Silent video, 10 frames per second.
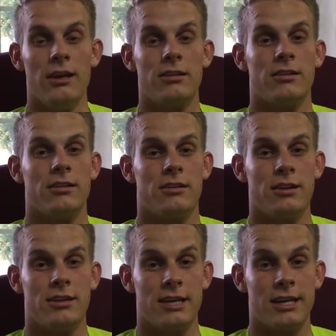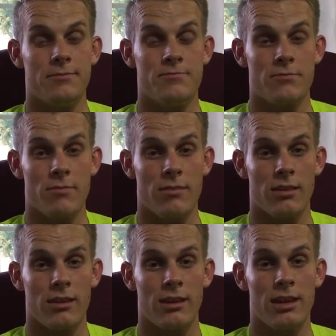It's good to see you, Jade.
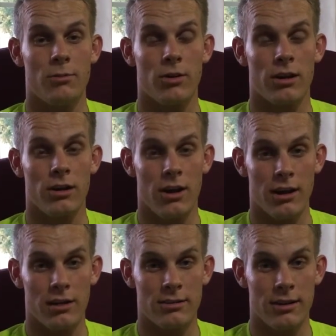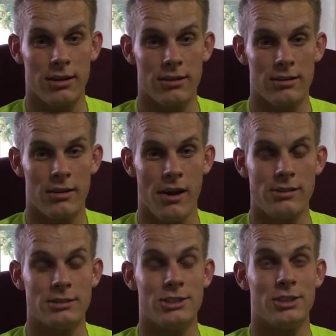Keep working hard out there.
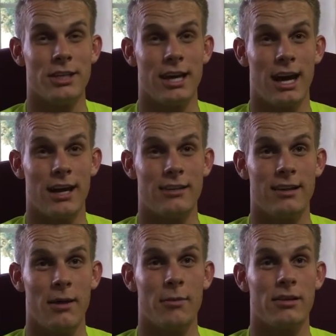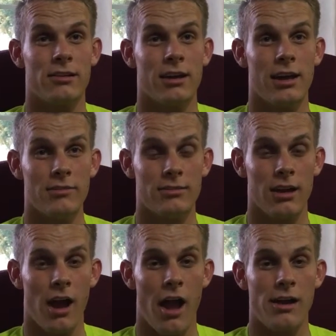You only got 10 months left.
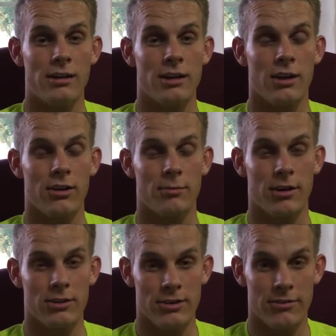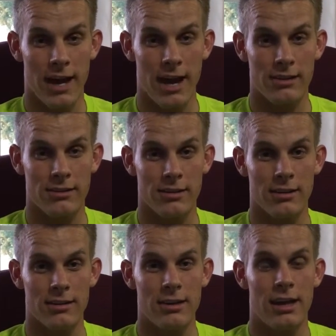Goes by really fast.
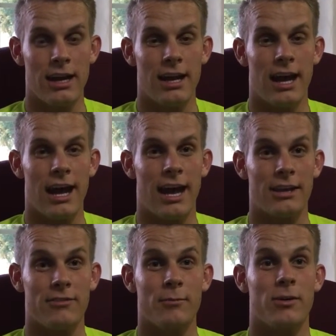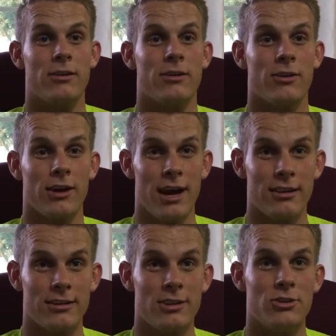And if I'm
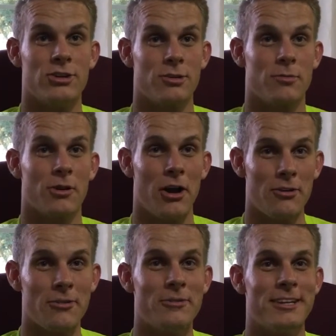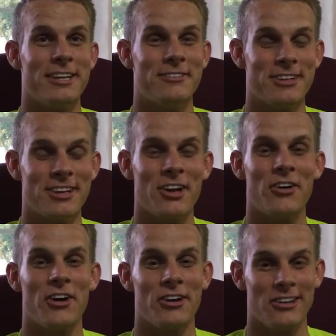correct, you should probably be leaving
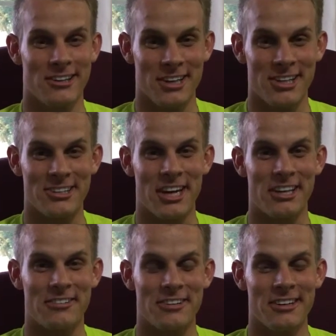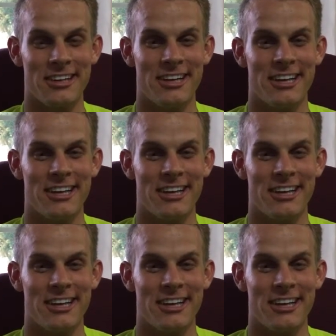Talcahuano this next transfer.